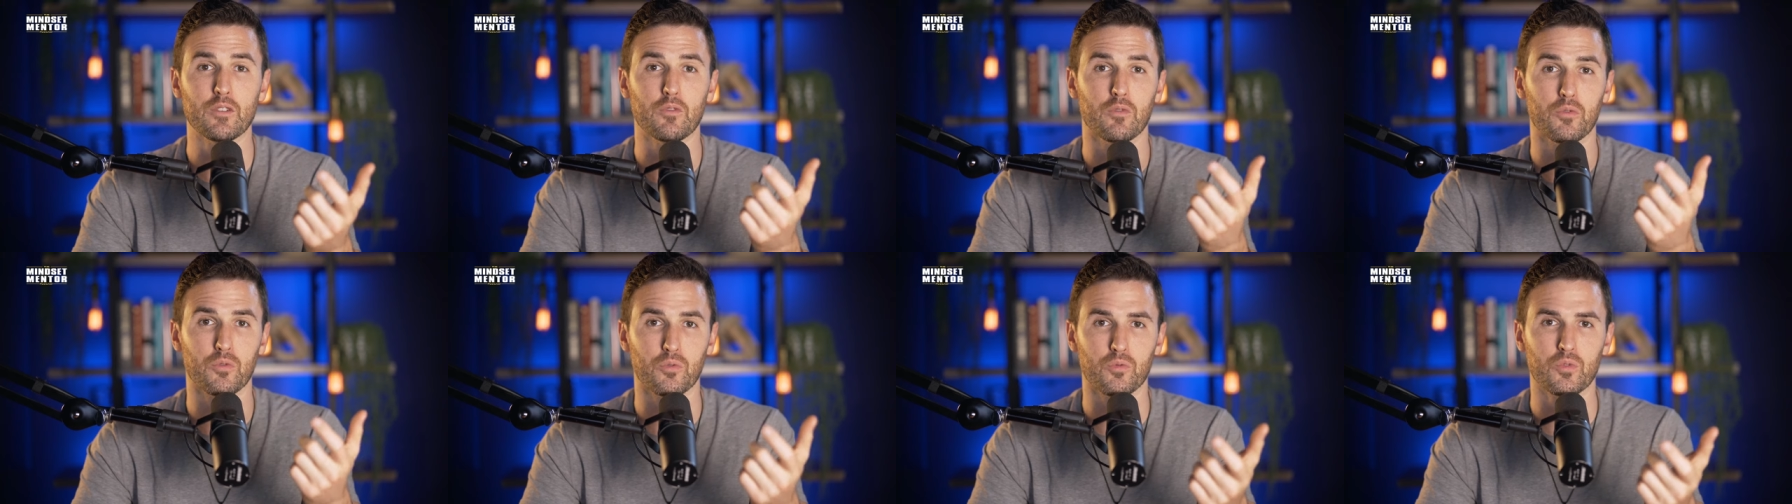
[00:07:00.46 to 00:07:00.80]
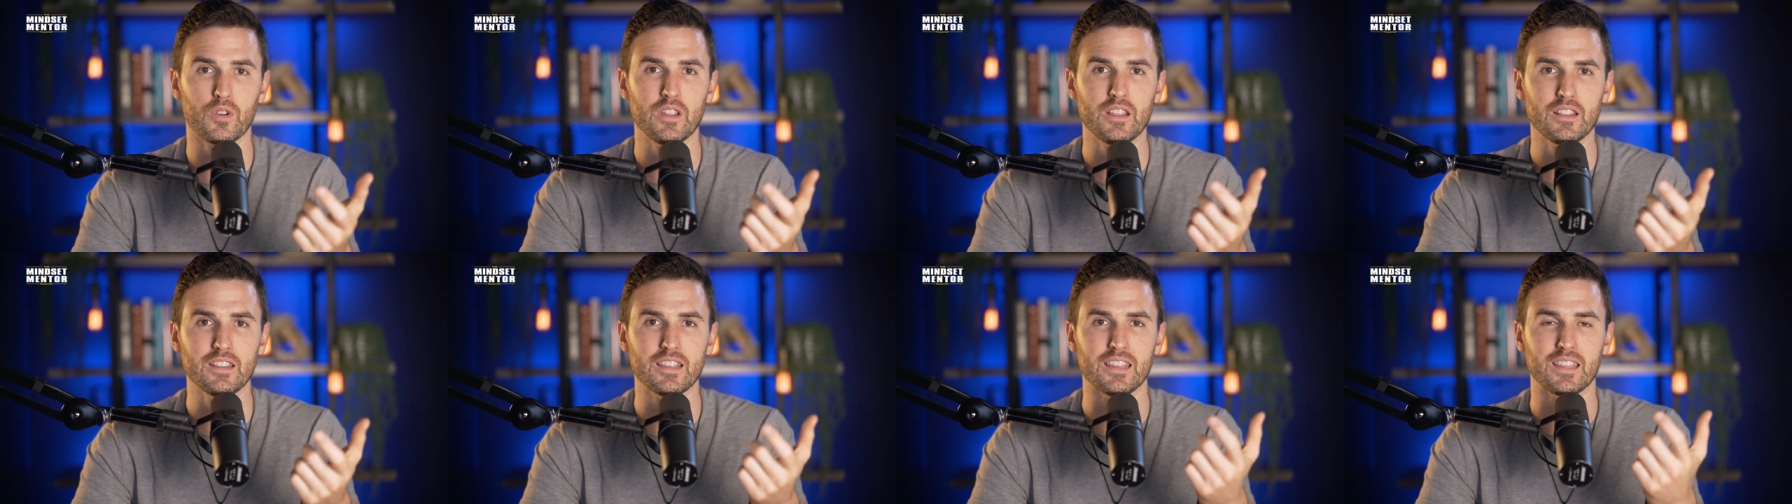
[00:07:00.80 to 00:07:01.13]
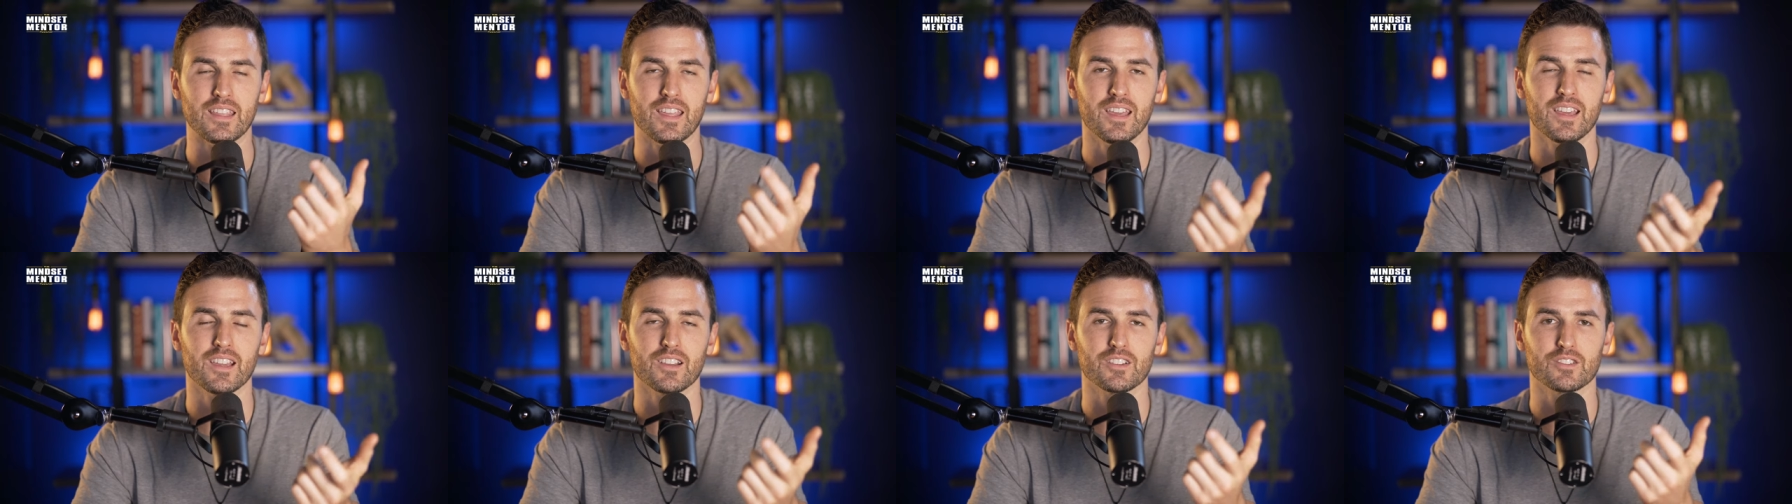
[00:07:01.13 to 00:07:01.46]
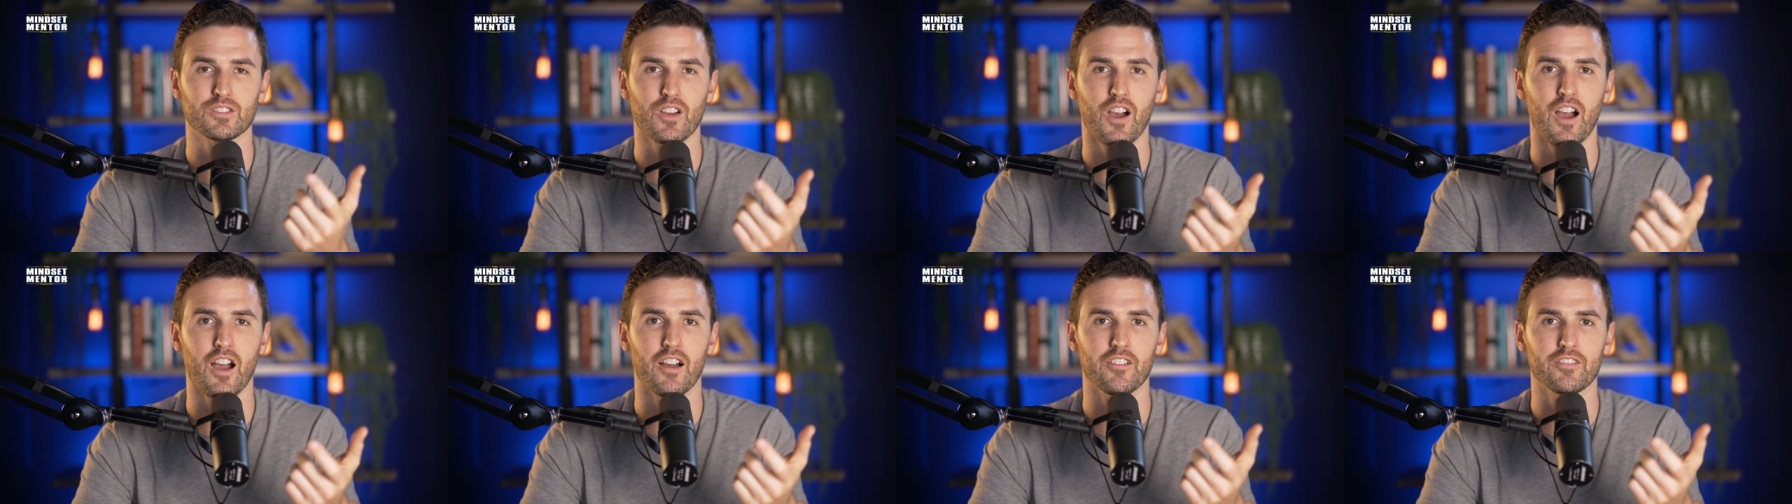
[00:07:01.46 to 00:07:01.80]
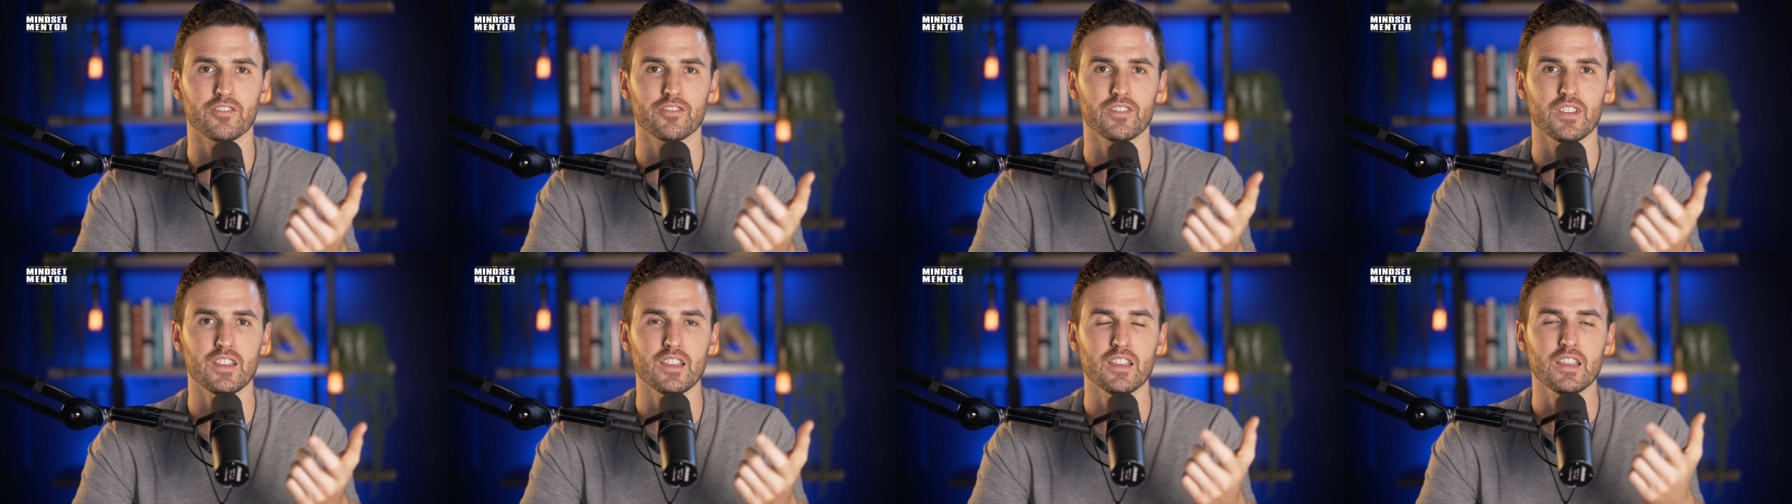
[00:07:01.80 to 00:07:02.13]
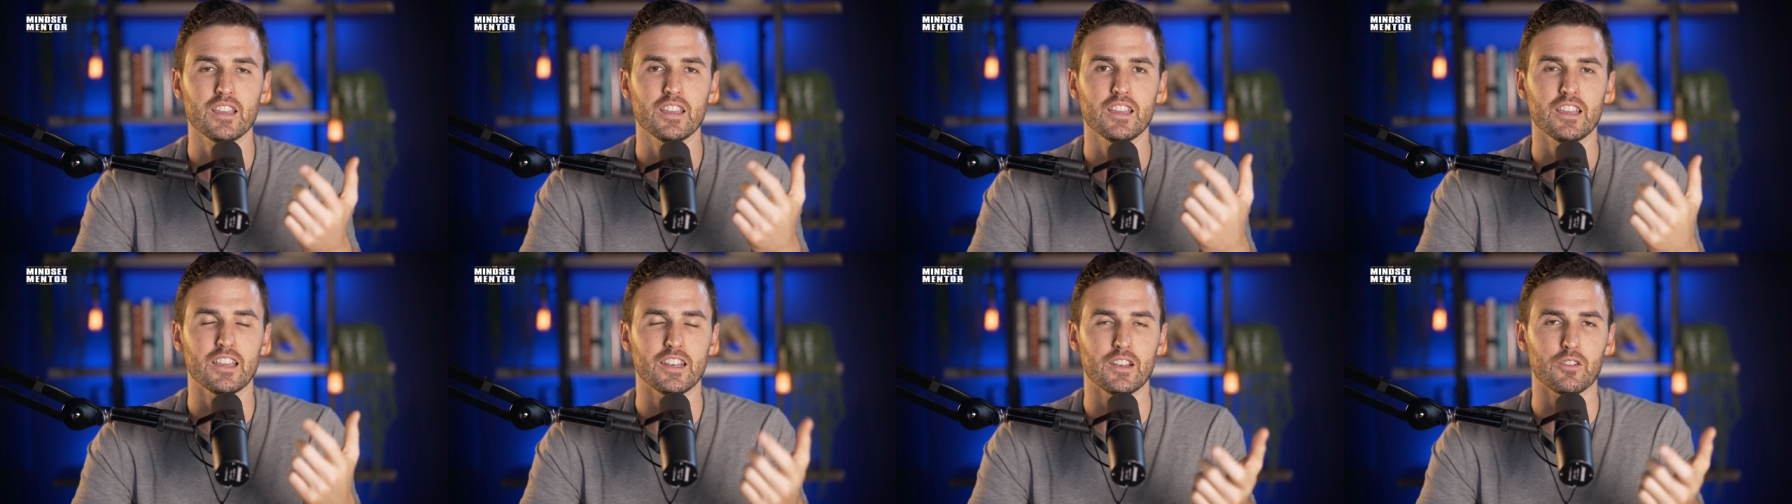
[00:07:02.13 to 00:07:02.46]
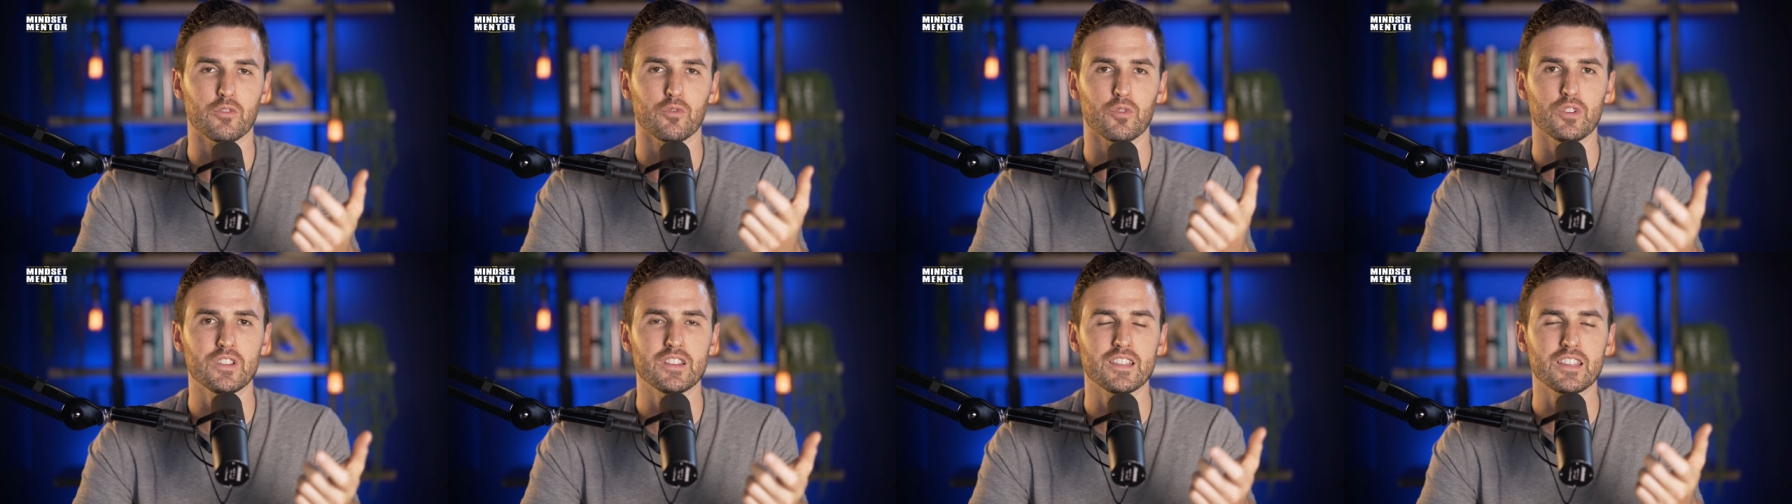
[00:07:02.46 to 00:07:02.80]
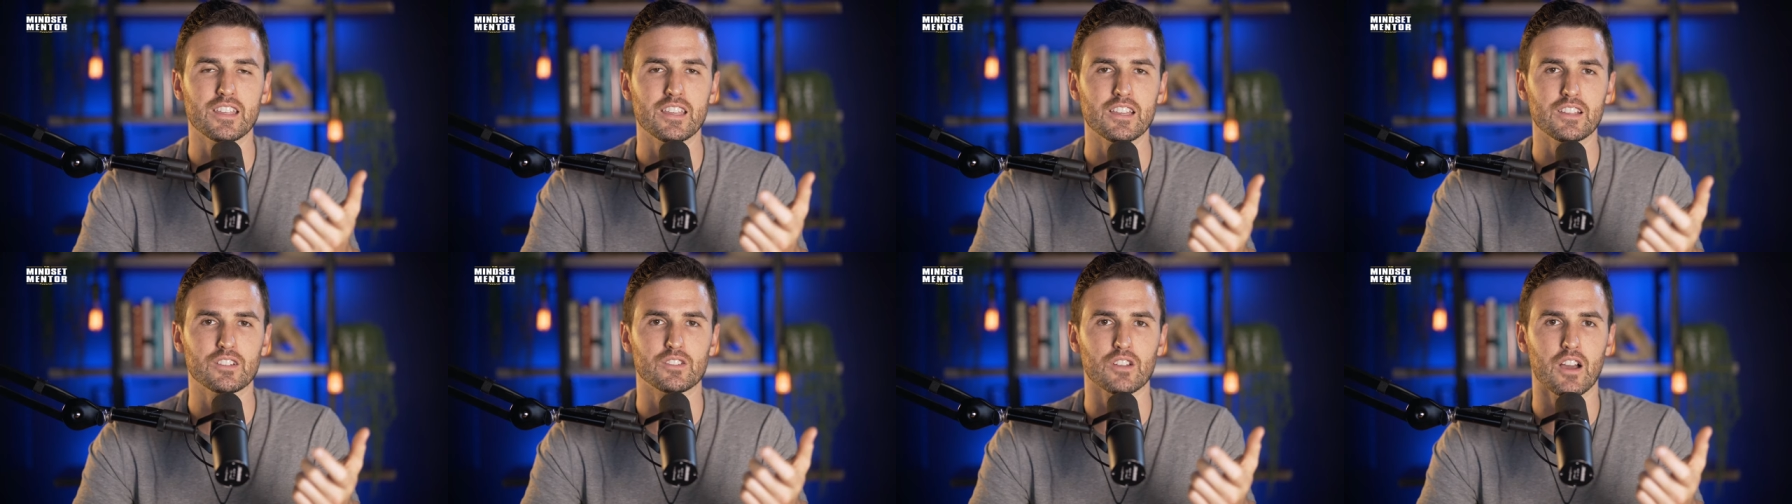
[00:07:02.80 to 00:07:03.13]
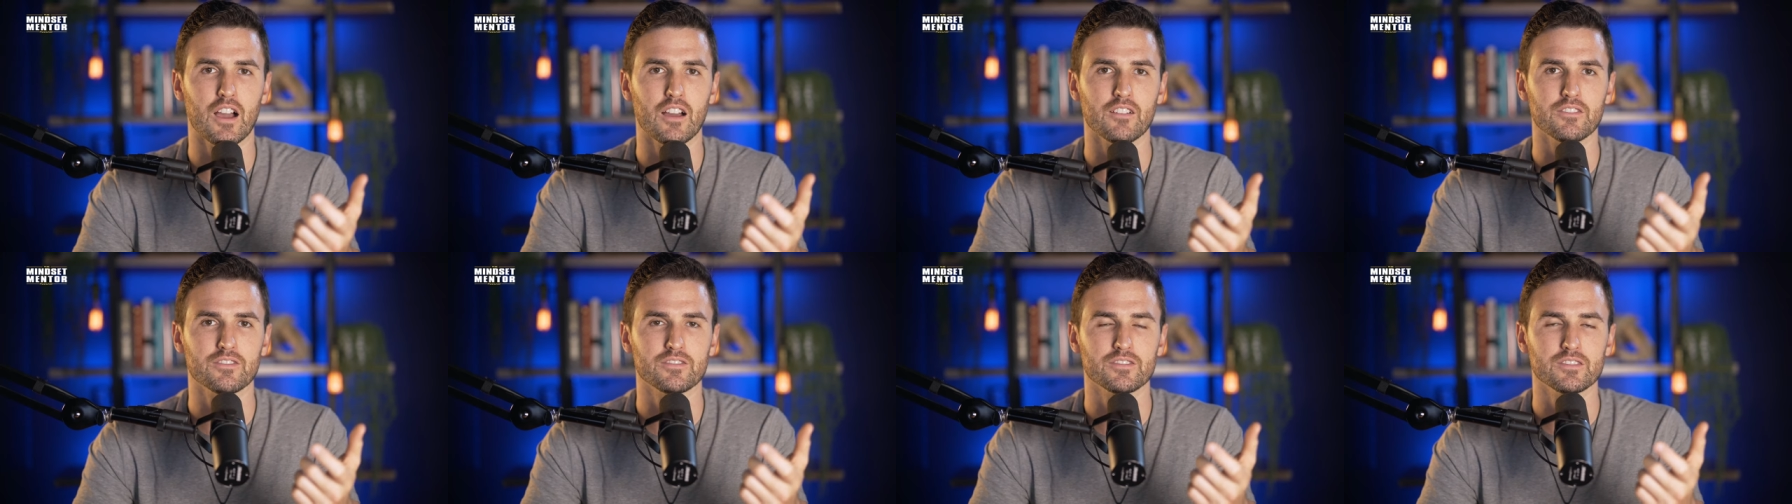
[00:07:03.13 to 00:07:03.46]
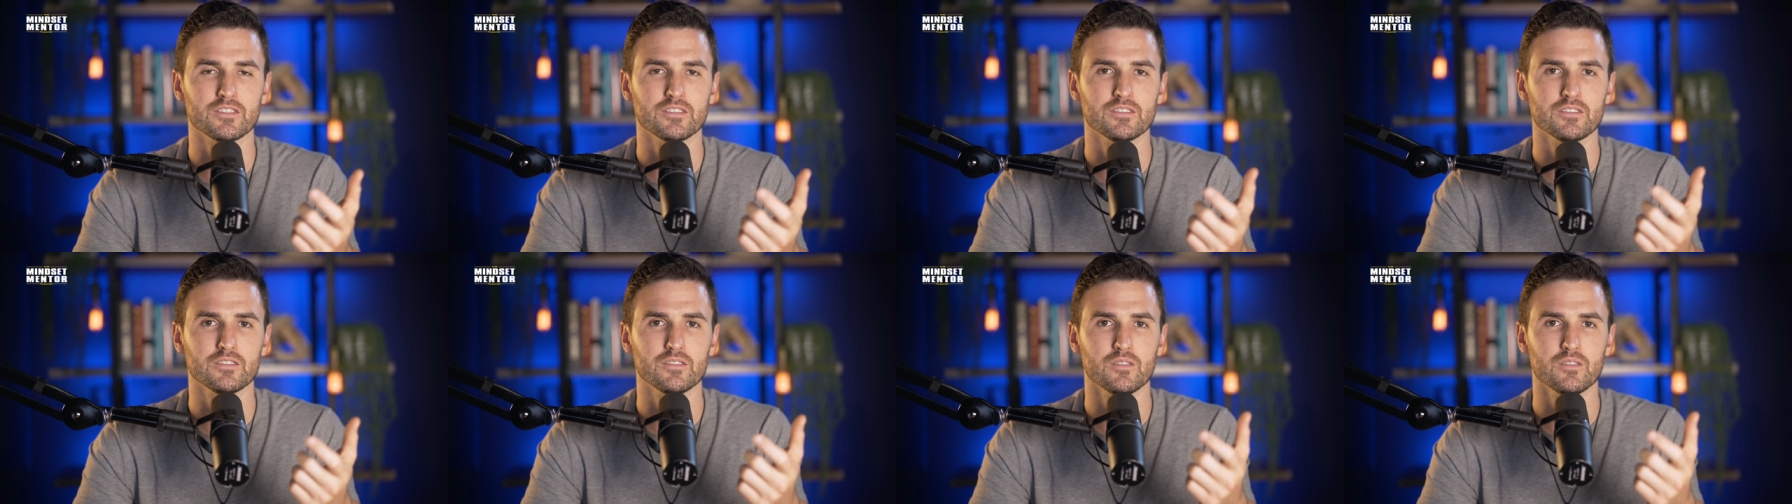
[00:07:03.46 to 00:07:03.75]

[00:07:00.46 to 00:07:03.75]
it really kicked off. And it really kicked off